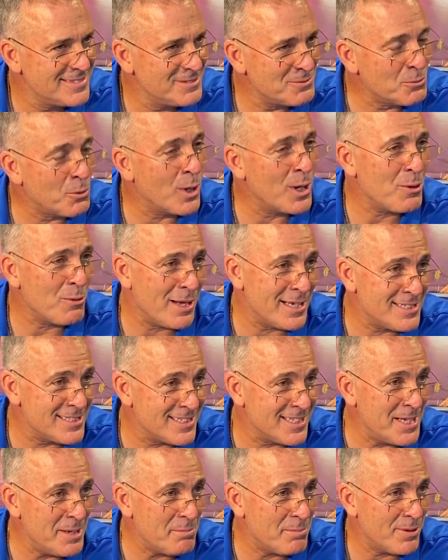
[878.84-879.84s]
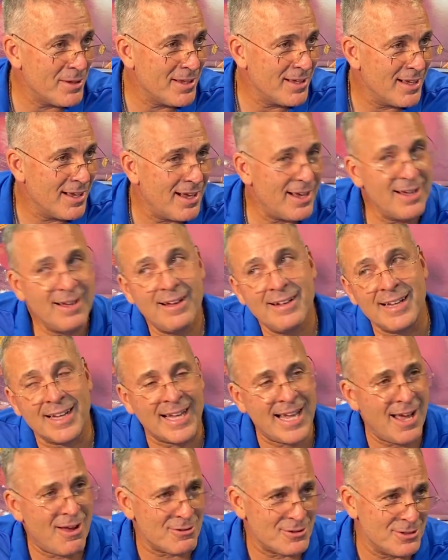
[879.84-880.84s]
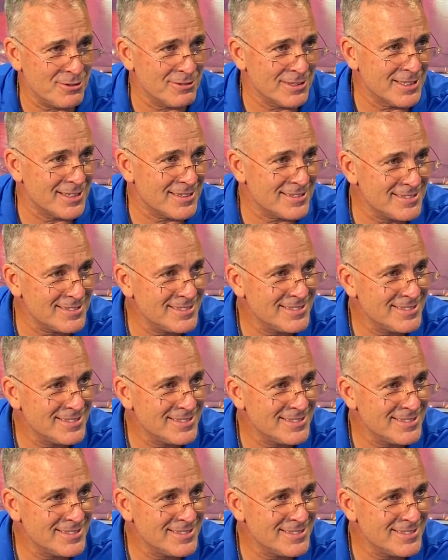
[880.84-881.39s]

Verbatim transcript: Where do I sleep? When you sleep on the couch over there.